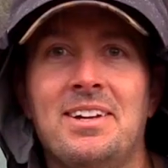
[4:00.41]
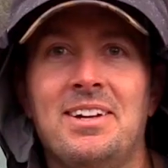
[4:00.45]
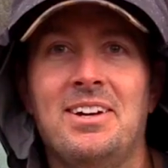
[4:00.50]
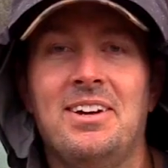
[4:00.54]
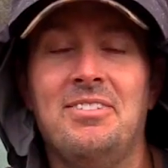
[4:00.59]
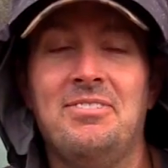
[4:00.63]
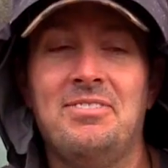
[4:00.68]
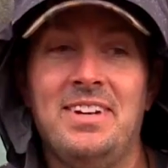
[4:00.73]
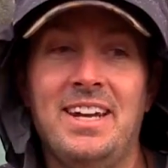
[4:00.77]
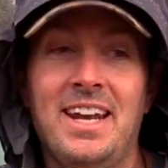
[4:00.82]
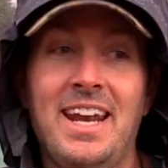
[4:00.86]

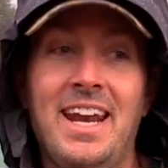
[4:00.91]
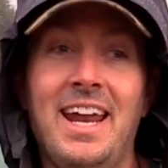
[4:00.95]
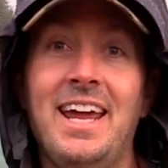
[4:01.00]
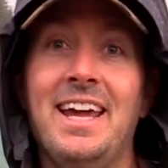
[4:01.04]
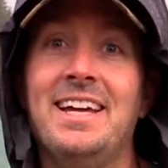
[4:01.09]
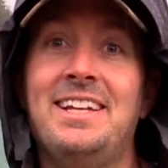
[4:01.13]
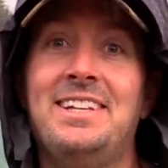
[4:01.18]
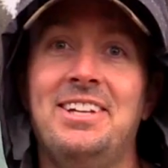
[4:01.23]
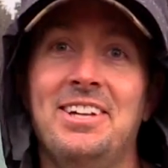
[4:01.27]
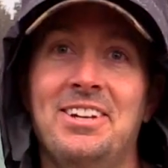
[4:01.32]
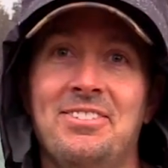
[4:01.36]
of
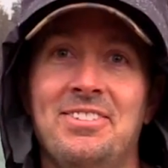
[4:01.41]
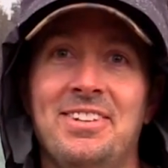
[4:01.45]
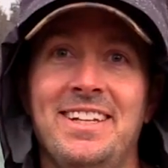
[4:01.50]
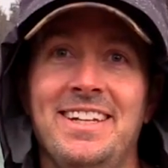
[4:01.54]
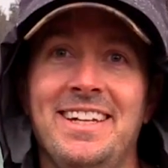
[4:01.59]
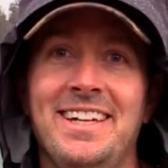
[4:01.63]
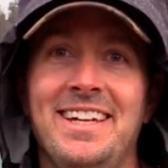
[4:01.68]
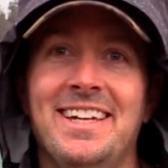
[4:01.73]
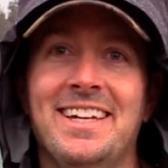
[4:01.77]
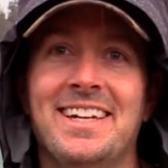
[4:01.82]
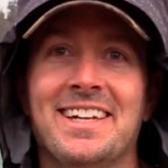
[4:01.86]

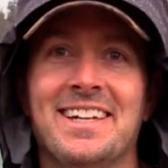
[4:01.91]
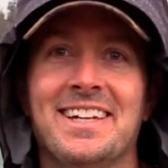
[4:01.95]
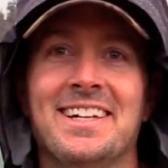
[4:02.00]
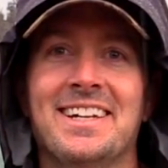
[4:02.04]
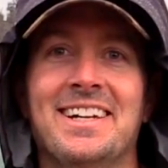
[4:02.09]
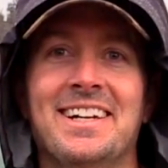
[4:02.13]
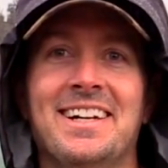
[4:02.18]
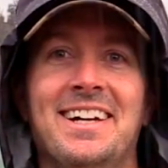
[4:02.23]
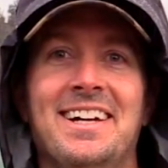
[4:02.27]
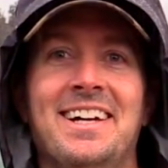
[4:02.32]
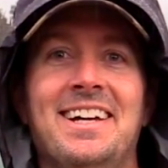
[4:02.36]
negativity
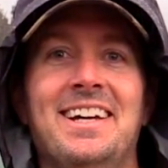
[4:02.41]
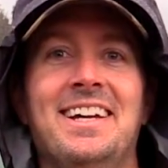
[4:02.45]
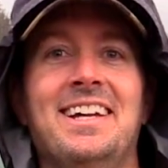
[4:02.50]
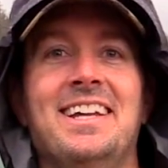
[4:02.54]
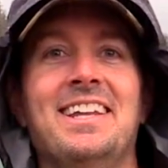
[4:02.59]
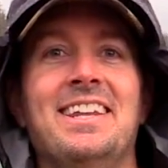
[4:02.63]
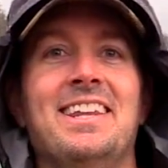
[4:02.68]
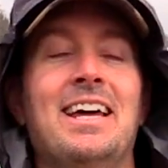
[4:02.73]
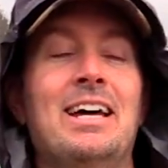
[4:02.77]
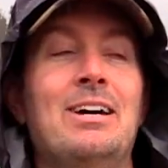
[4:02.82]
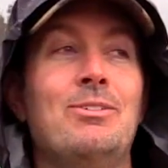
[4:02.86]

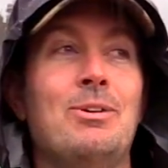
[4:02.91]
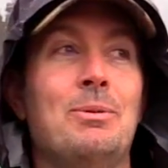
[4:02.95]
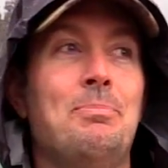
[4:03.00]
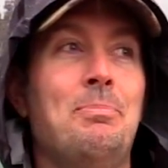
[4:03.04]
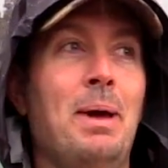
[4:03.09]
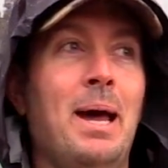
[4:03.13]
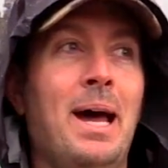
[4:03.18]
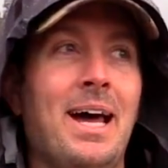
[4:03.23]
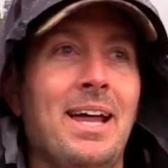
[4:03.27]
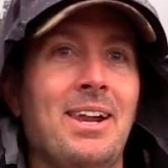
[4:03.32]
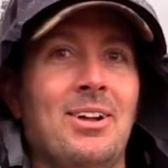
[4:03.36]
that would
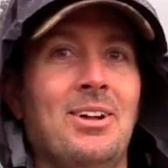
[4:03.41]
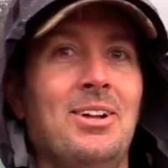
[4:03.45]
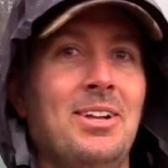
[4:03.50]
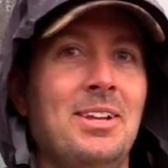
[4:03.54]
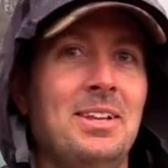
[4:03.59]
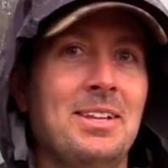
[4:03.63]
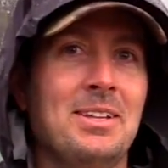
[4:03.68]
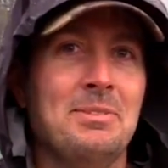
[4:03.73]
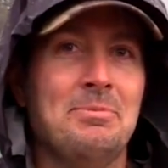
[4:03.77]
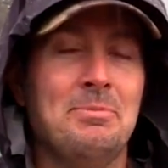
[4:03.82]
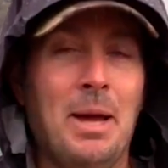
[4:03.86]
battle
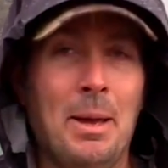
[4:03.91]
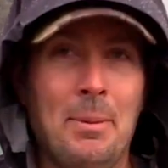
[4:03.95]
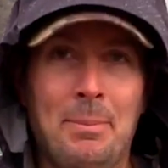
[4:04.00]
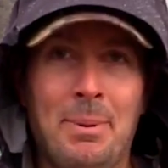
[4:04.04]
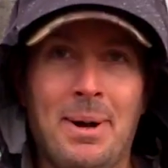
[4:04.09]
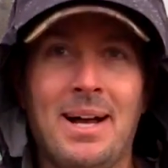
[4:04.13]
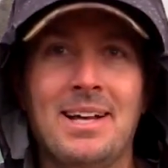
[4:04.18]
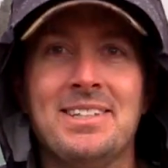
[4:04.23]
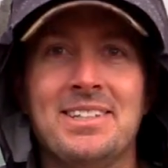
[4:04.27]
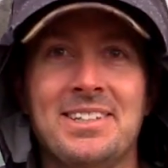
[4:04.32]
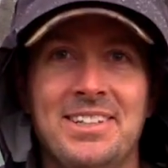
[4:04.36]
my
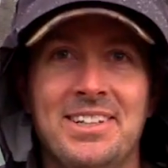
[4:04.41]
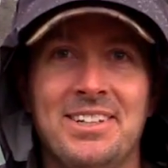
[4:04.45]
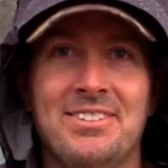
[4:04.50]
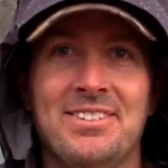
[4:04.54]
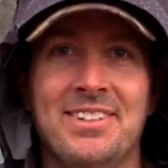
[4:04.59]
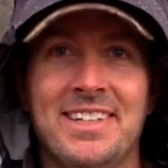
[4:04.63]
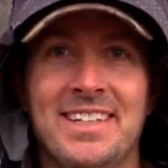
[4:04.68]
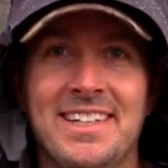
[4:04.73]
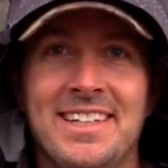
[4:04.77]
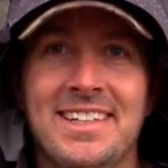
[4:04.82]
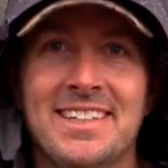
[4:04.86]

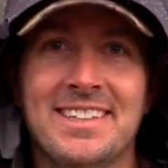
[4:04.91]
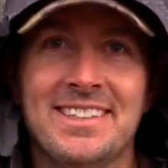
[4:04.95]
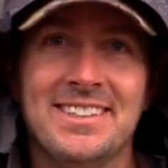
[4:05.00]
positivity.